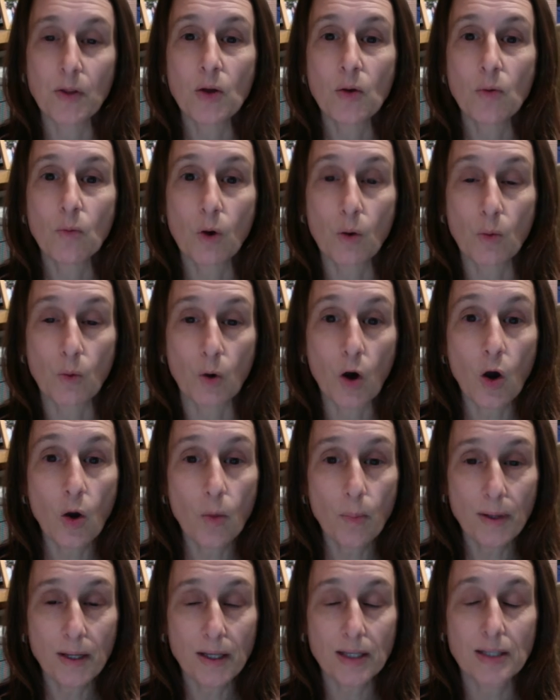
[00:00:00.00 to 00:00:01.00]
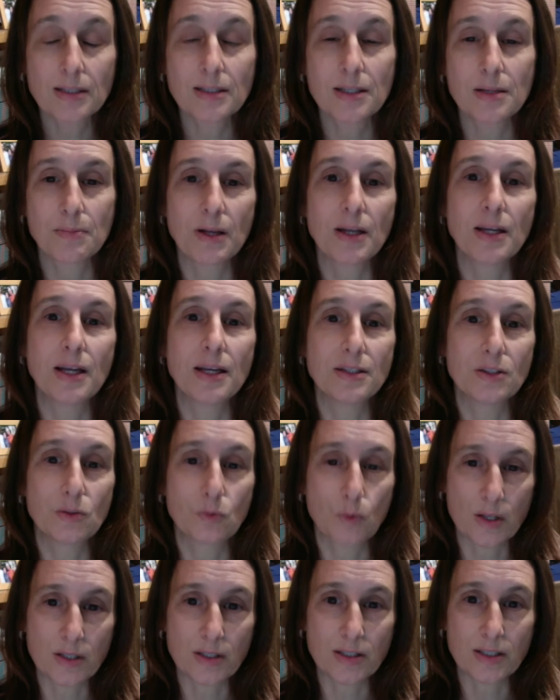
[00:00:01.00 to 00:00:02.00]
what we're hoping is that Mondays and
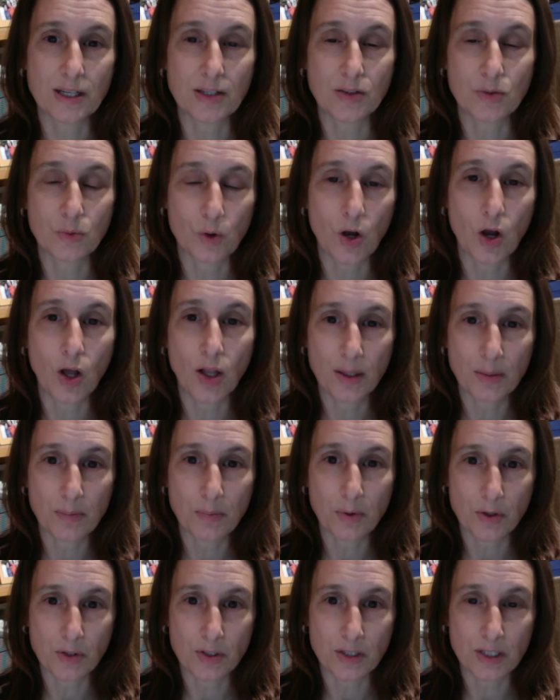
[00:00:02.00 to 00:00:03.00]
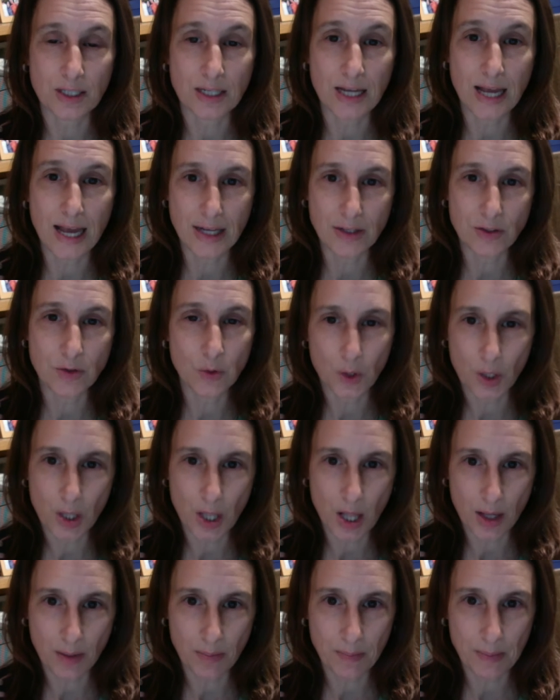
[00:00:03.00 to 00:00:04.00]
Wednesdays we're all in person at 2
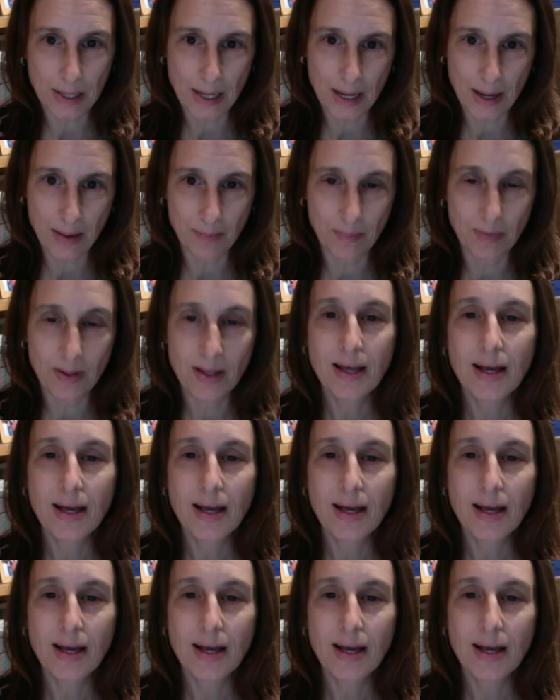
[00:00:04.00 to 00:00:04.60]
o'clock p.m.